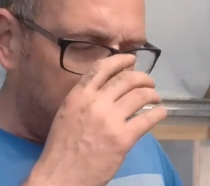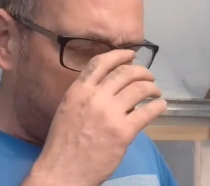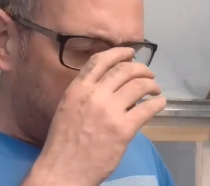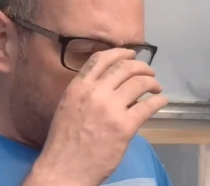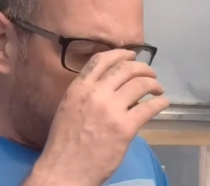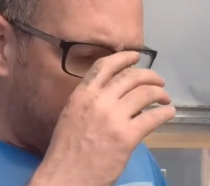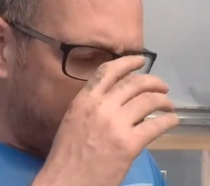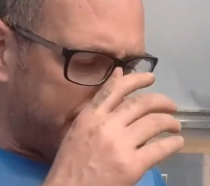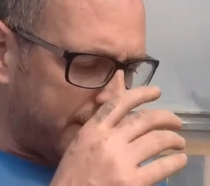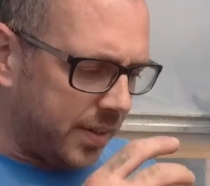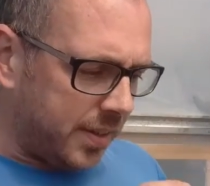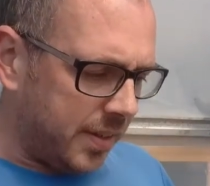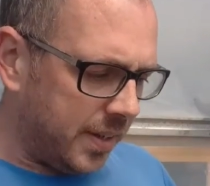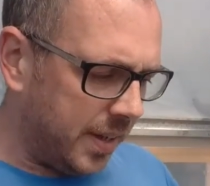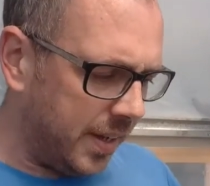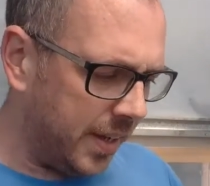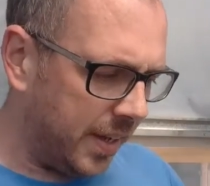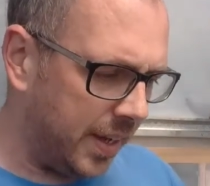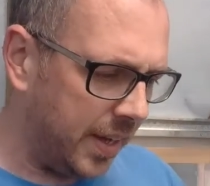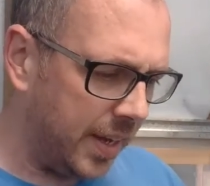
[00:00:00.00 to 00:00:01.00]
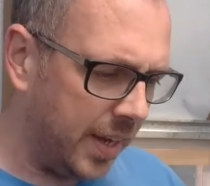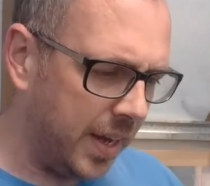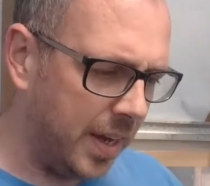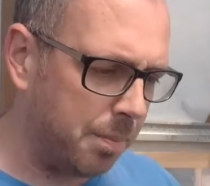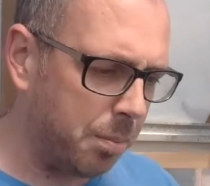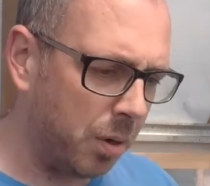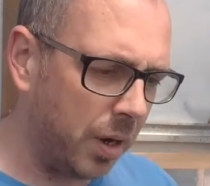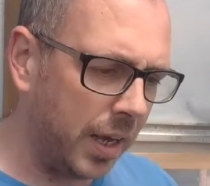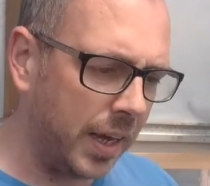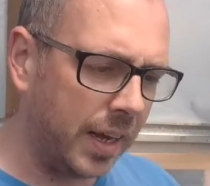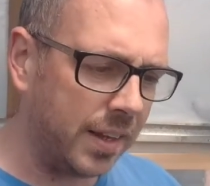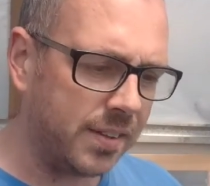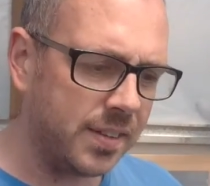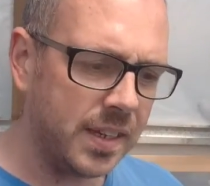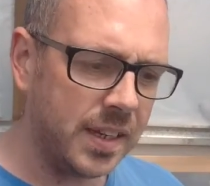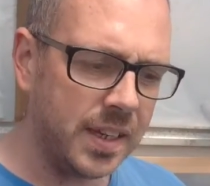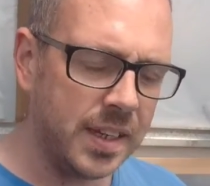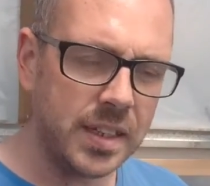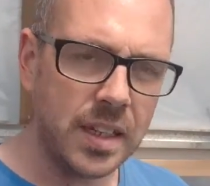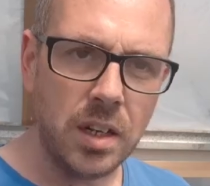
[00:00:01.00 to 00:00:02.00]
learn a lesson, but like I
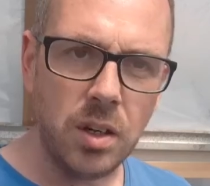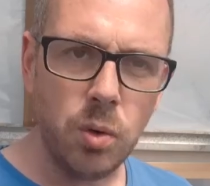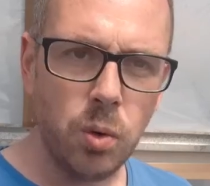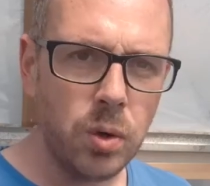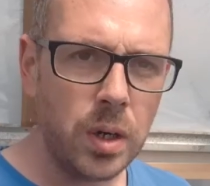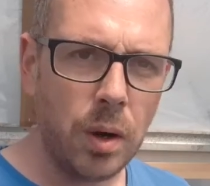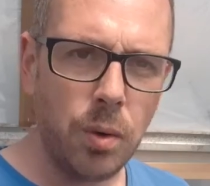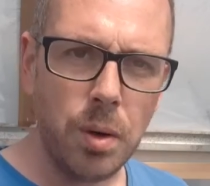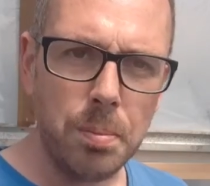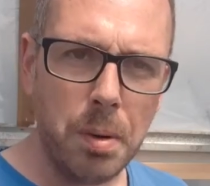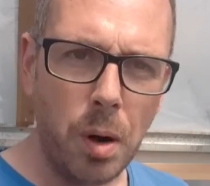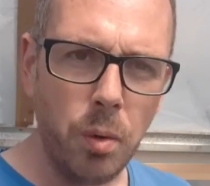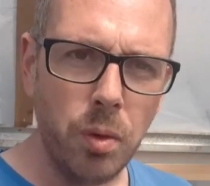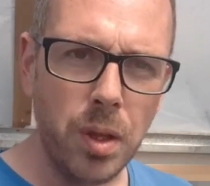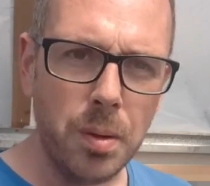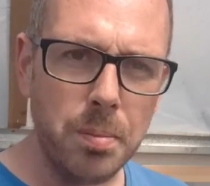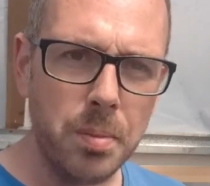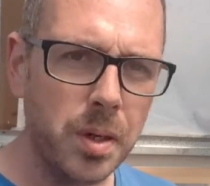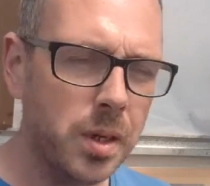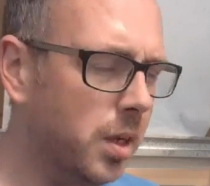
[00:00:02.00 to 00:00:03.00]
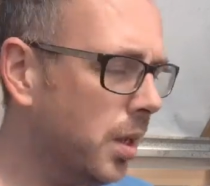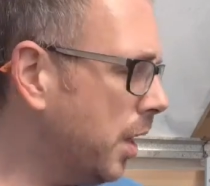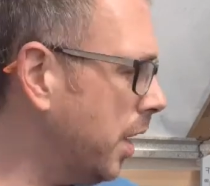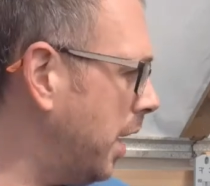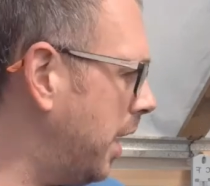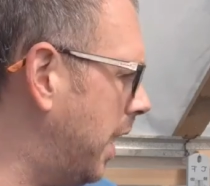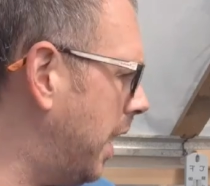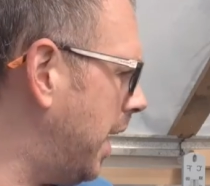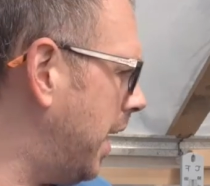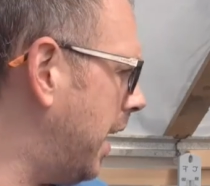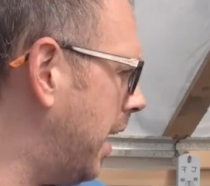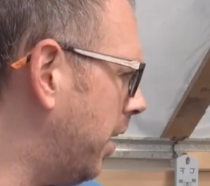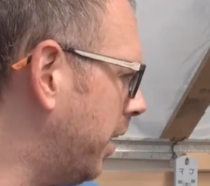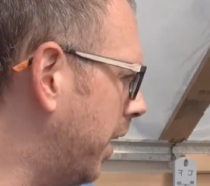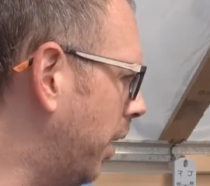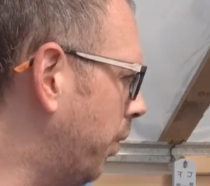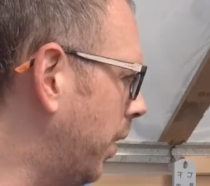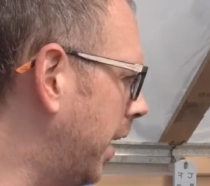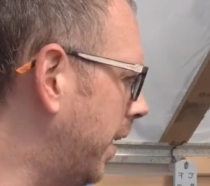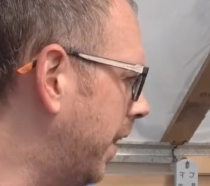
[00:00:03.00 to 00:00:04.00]
say, I didn't know naught about them or
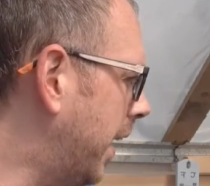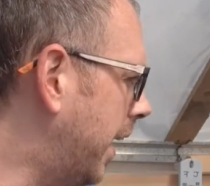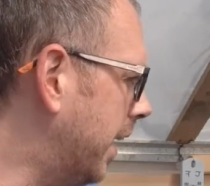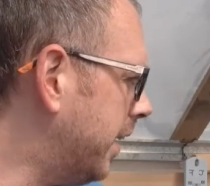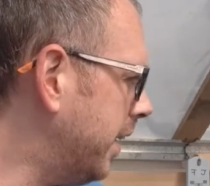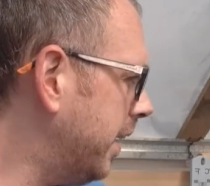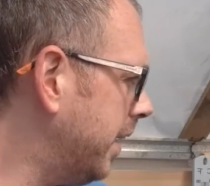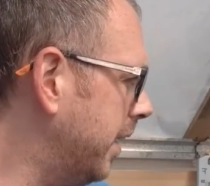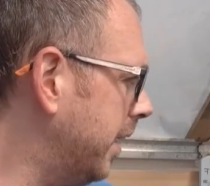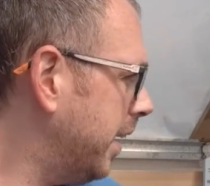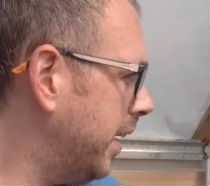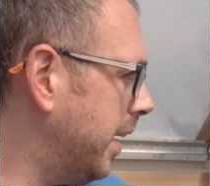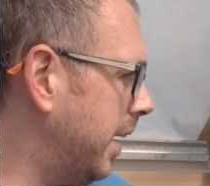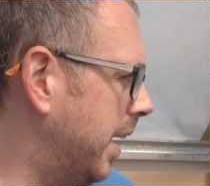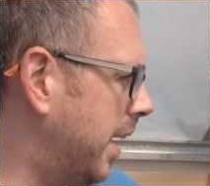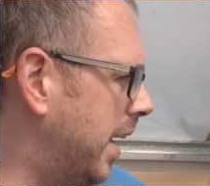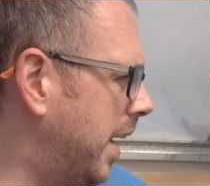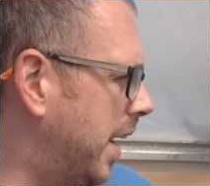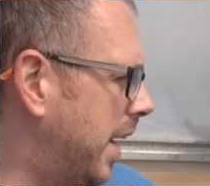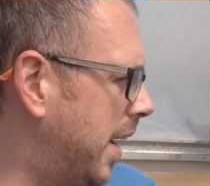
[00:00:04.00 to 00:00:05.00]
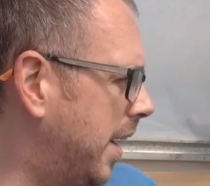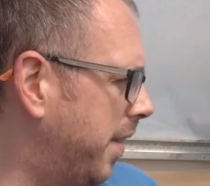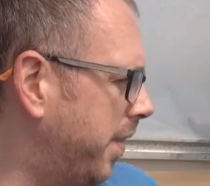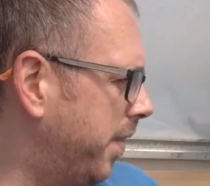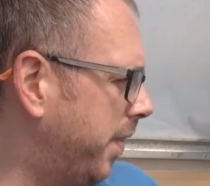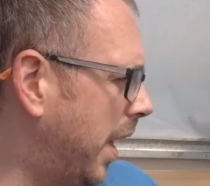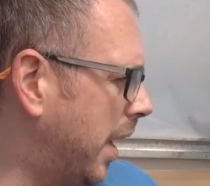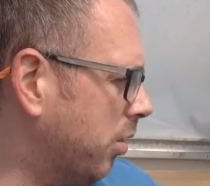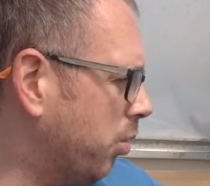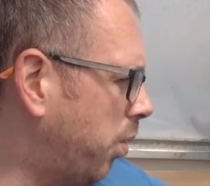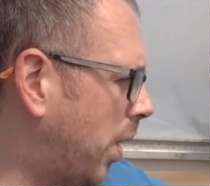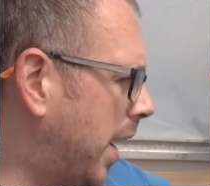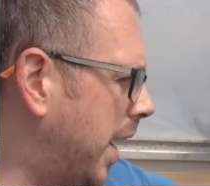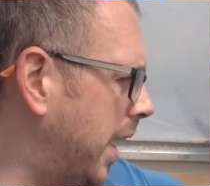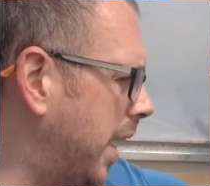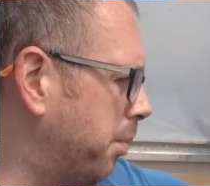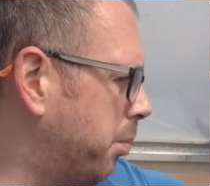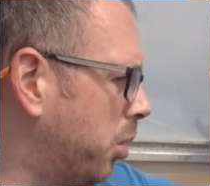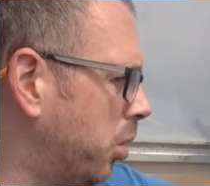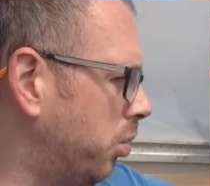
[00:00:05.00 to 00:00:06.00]
naught like that. That's
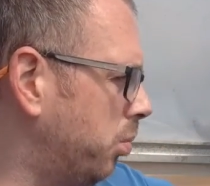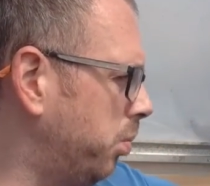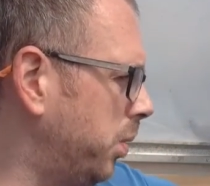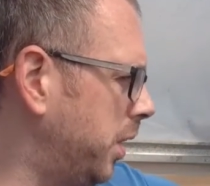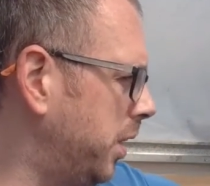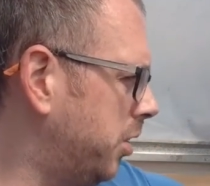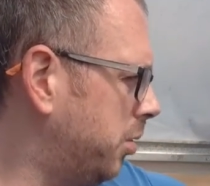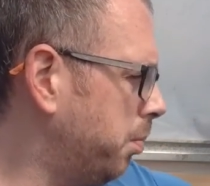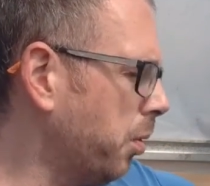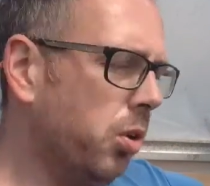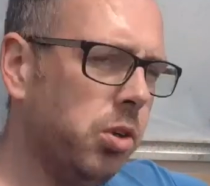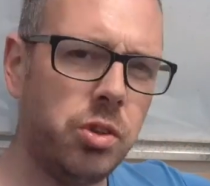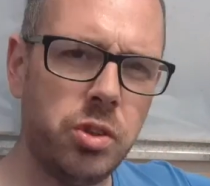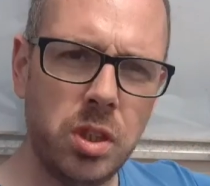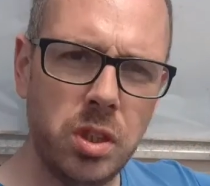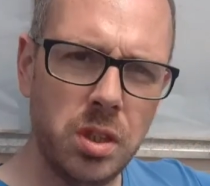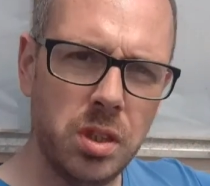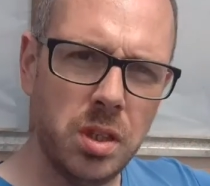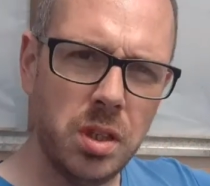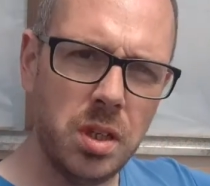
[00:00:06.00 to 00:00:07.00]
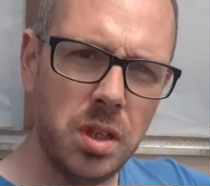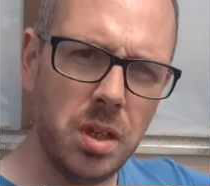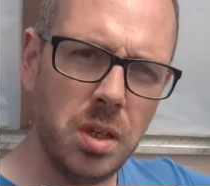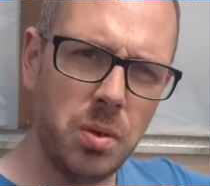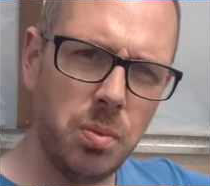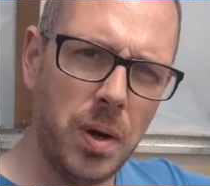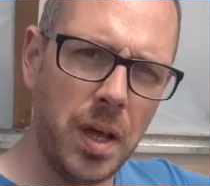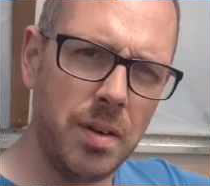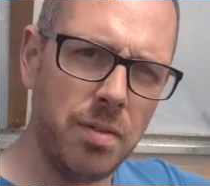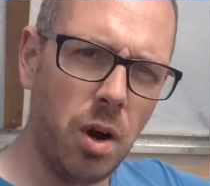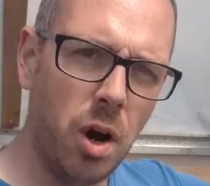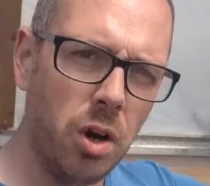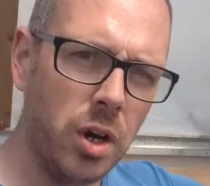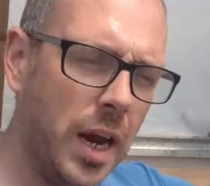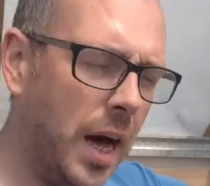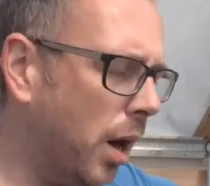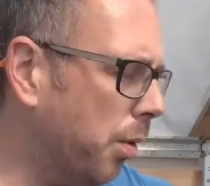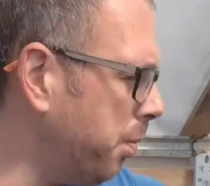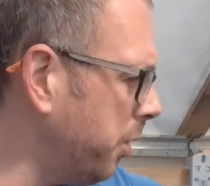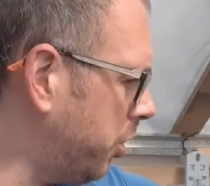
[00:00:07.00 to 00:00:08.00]
why I put my spuds where they are
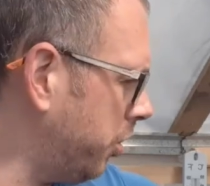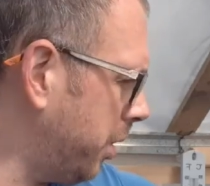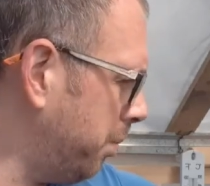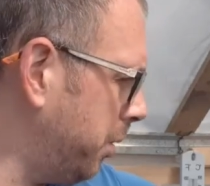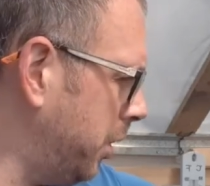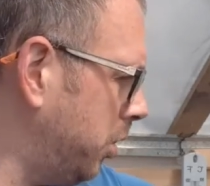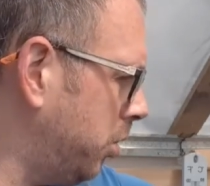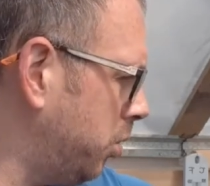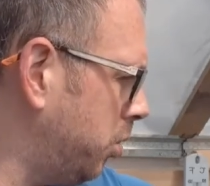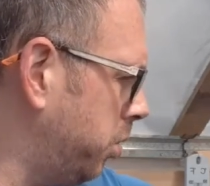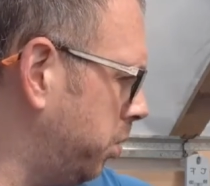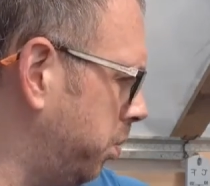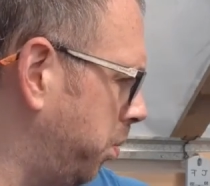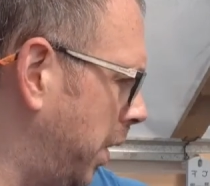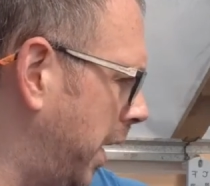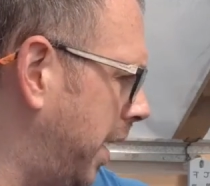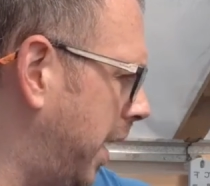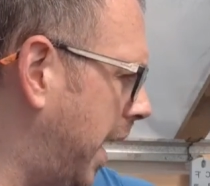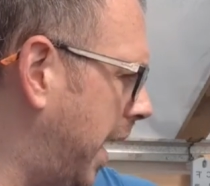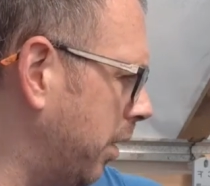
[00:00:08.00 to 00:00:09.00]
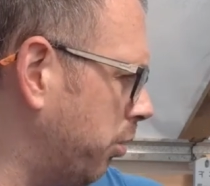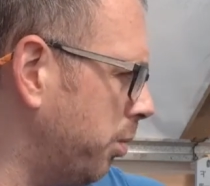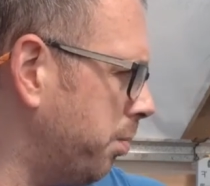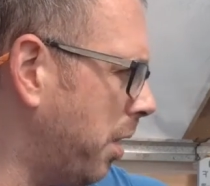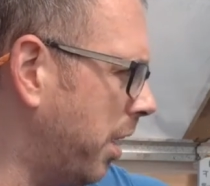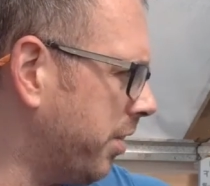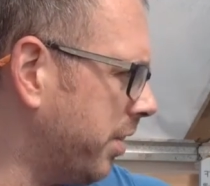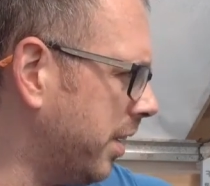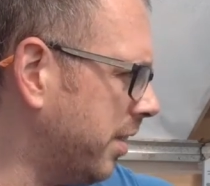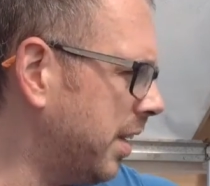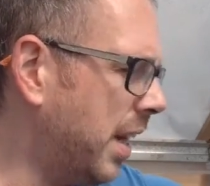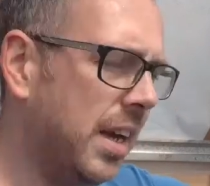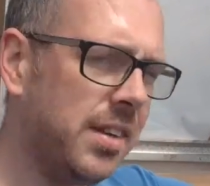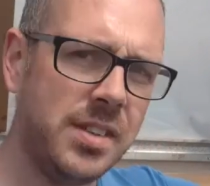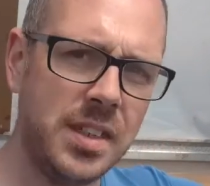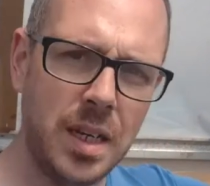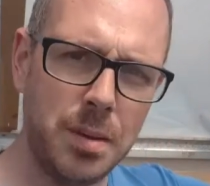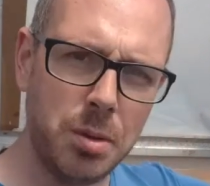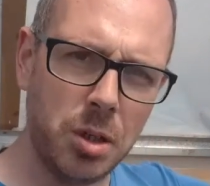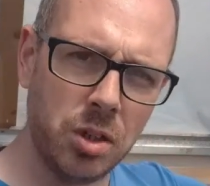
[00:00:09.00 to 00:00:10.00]
now, because I've been where I had my brassicas
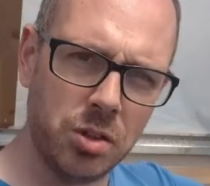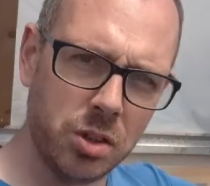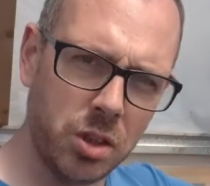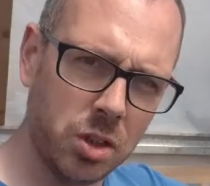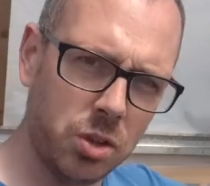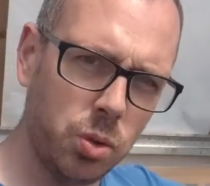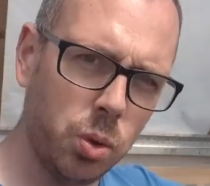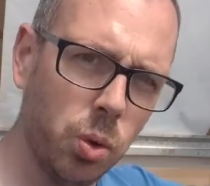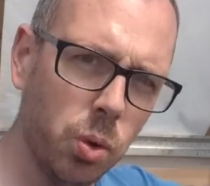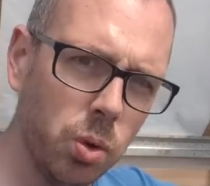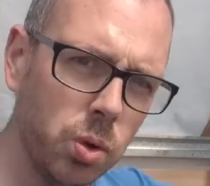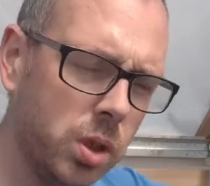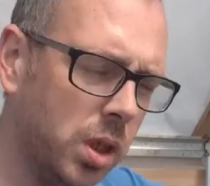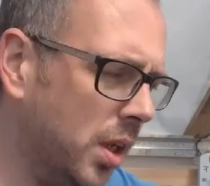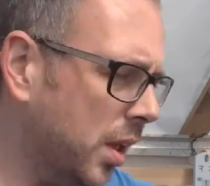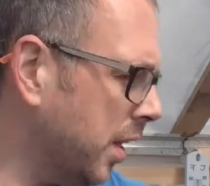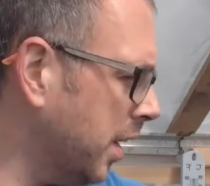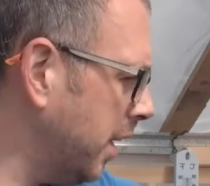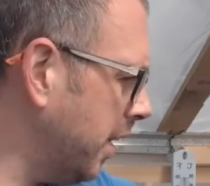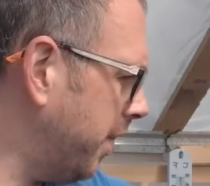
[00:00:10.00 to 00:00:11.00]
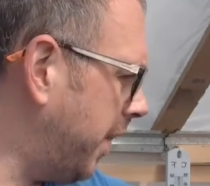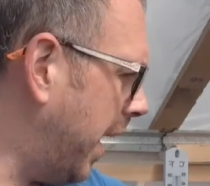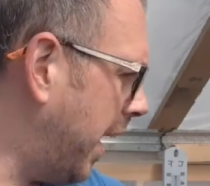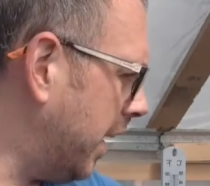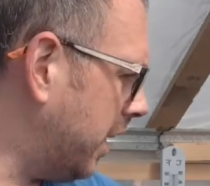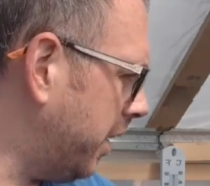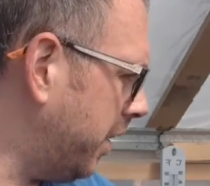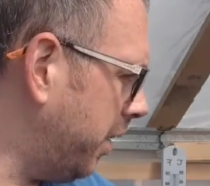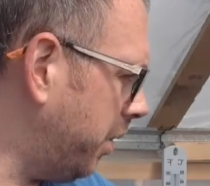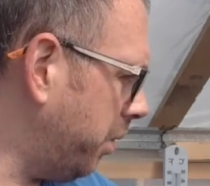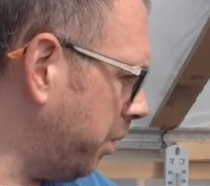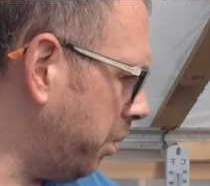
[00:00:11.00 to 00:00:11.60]
last year, because I got told that